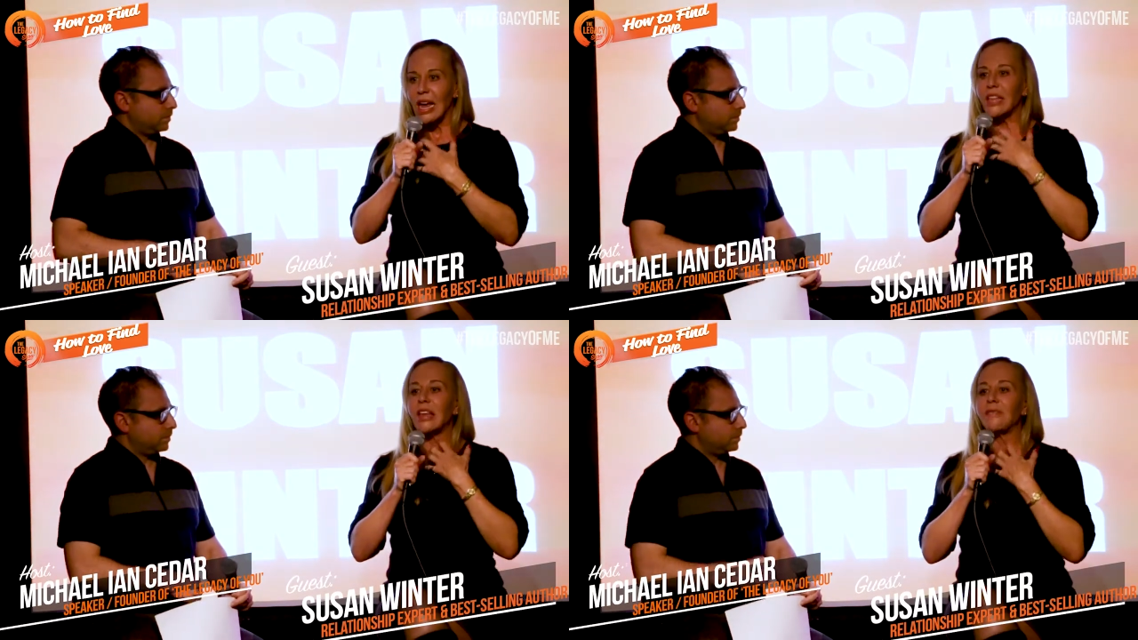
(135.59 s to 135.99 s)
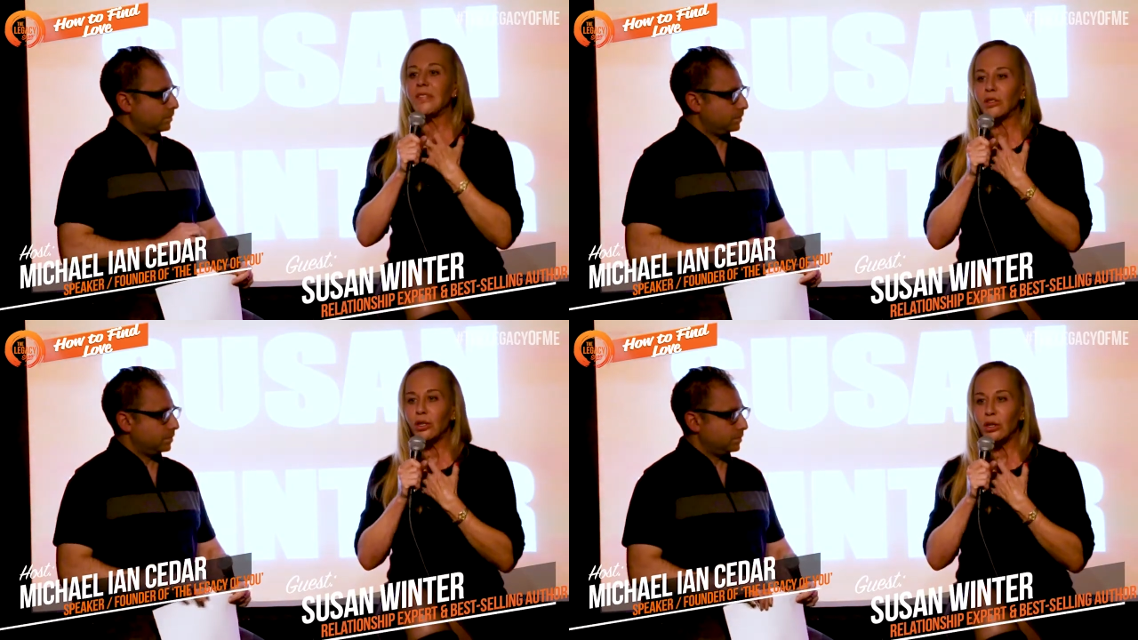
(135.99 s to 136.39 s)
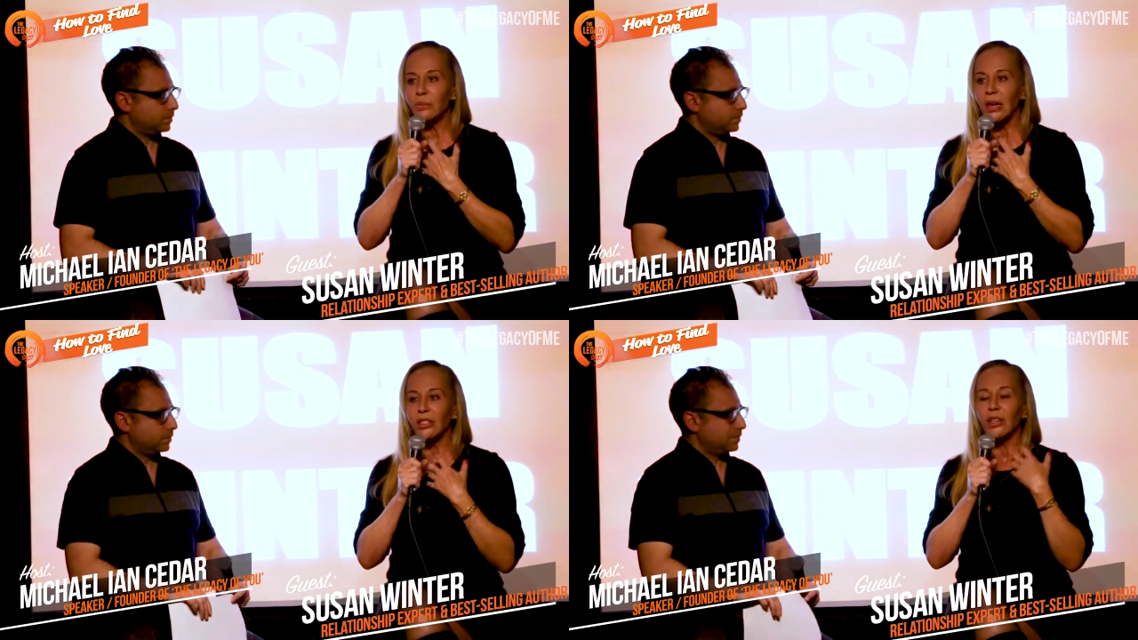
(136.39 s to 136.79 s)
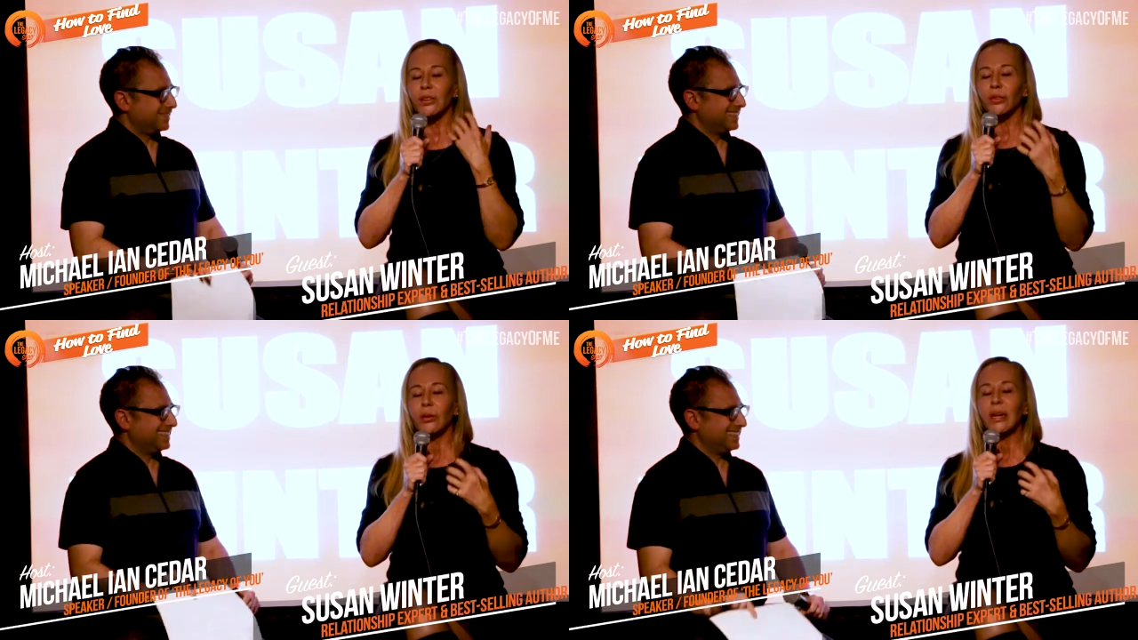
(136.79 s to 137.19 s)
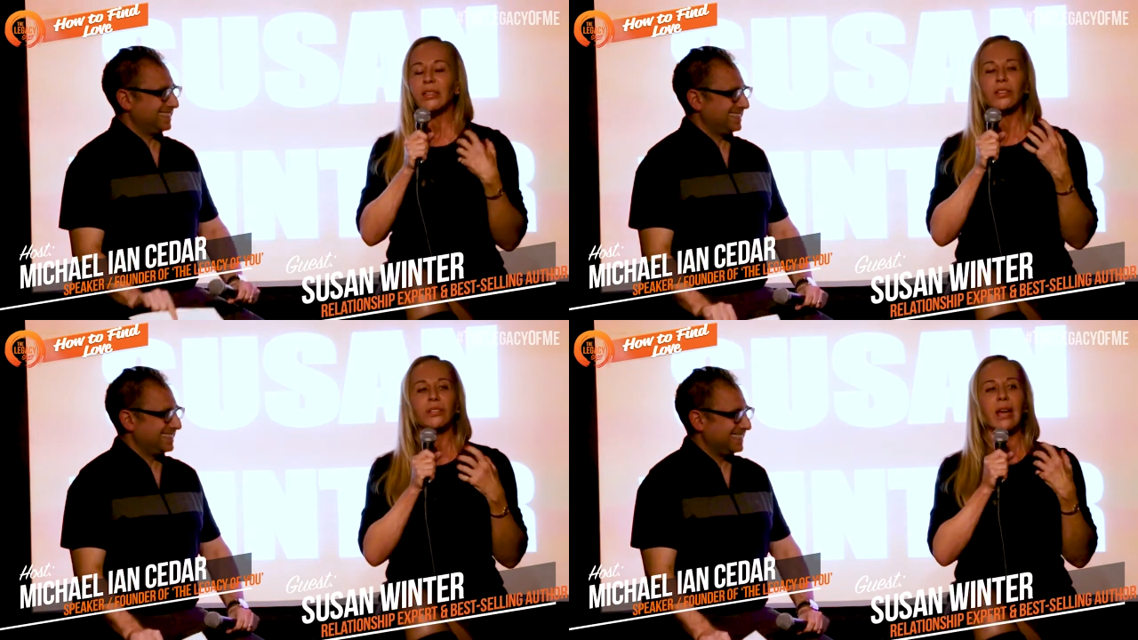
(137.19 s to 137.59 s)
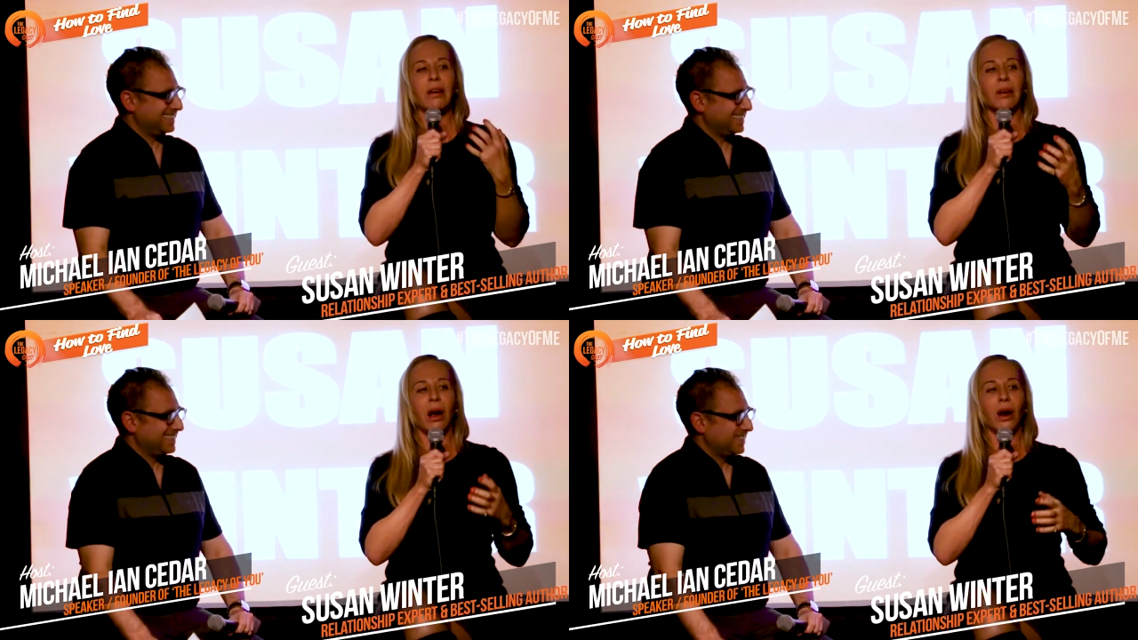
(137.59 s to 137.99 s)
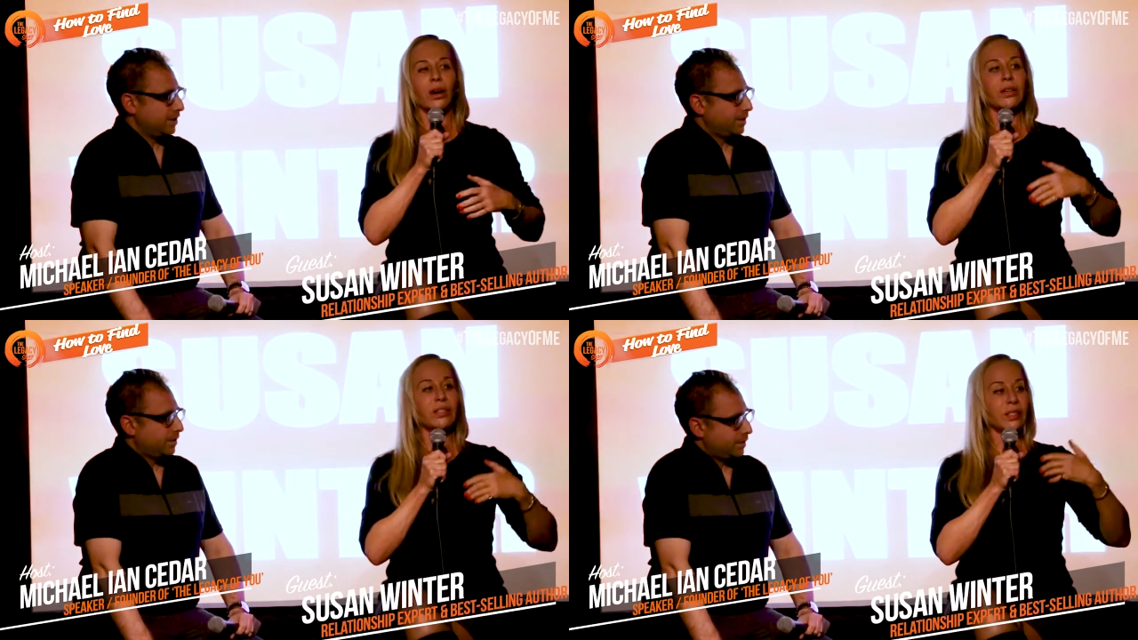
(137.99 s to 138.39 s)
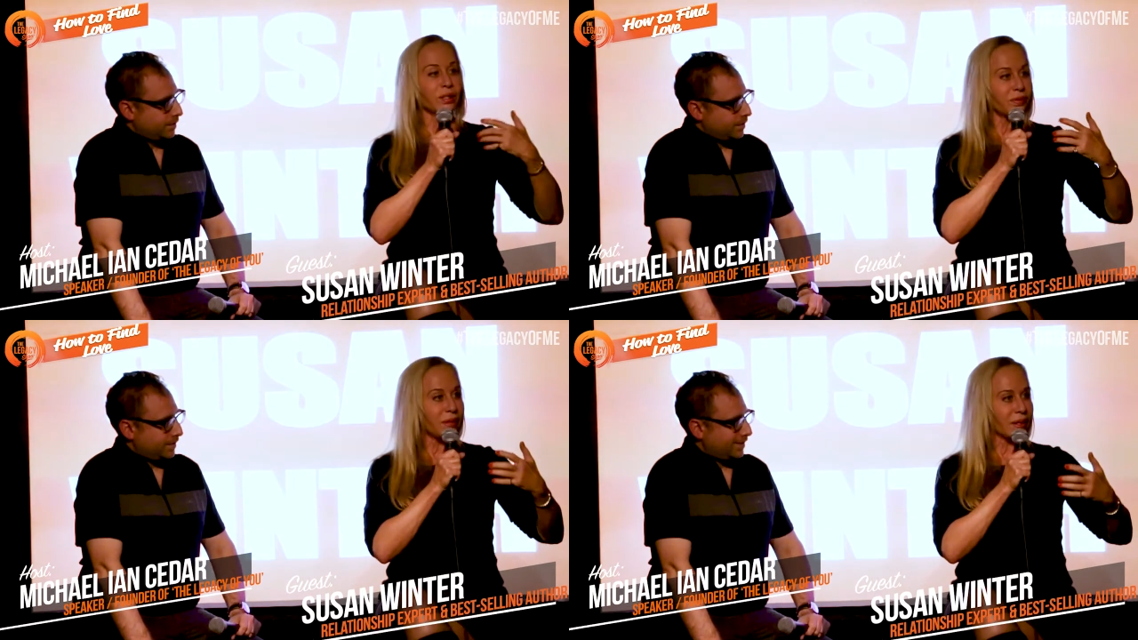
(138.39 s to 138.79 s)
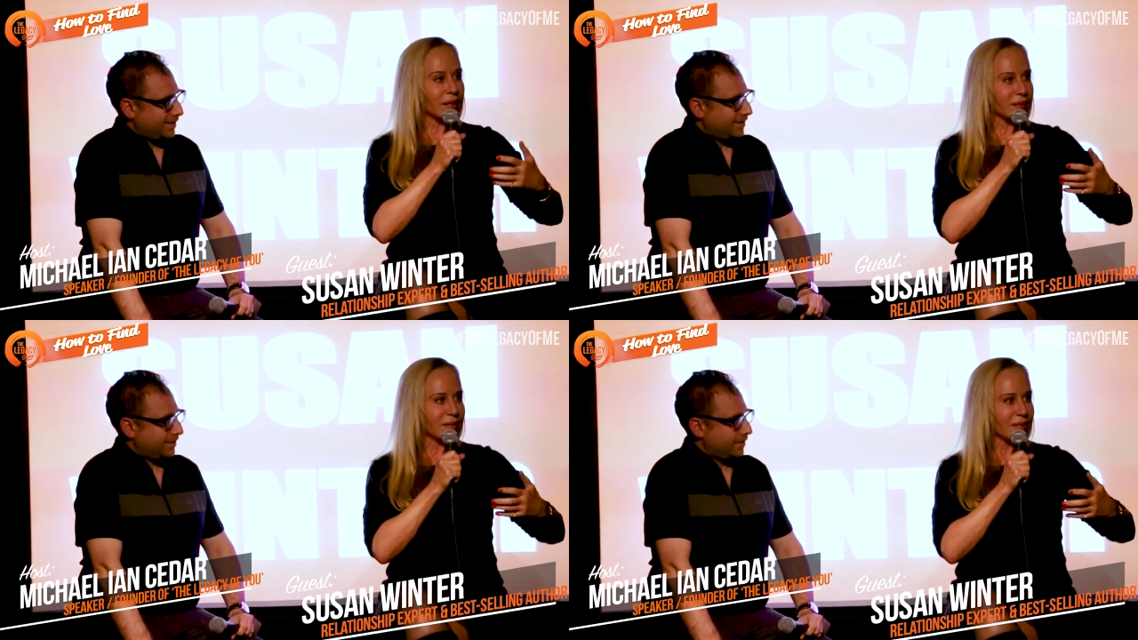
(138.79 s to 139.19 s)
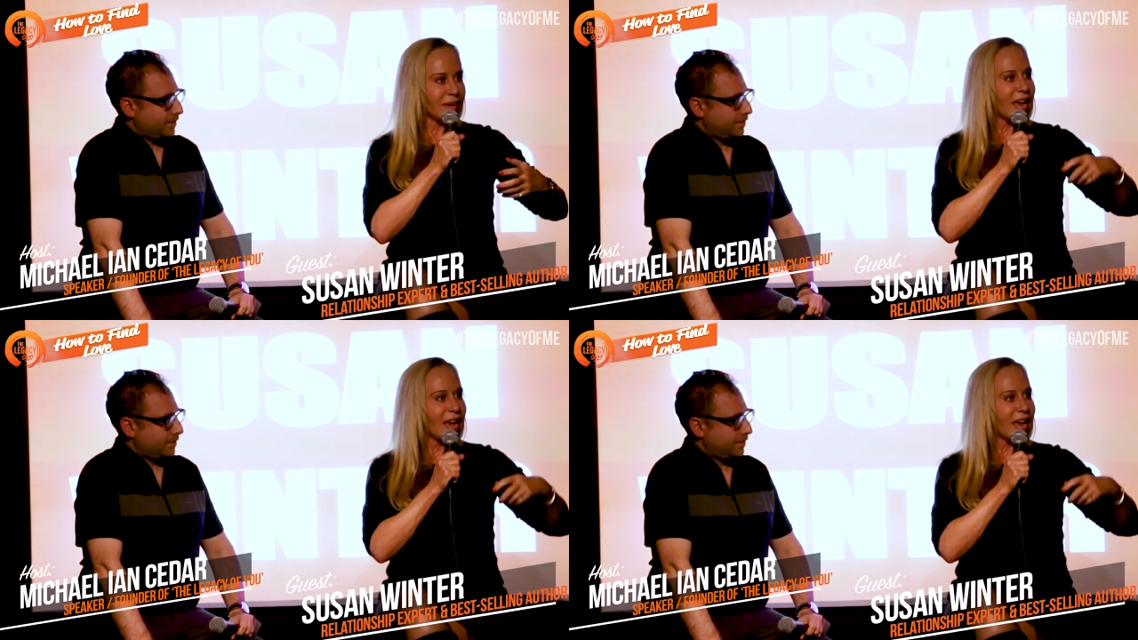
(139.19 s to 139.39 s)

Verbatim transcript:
Speaker 1: and they feel too much and they're trying to learn how to harness their feelings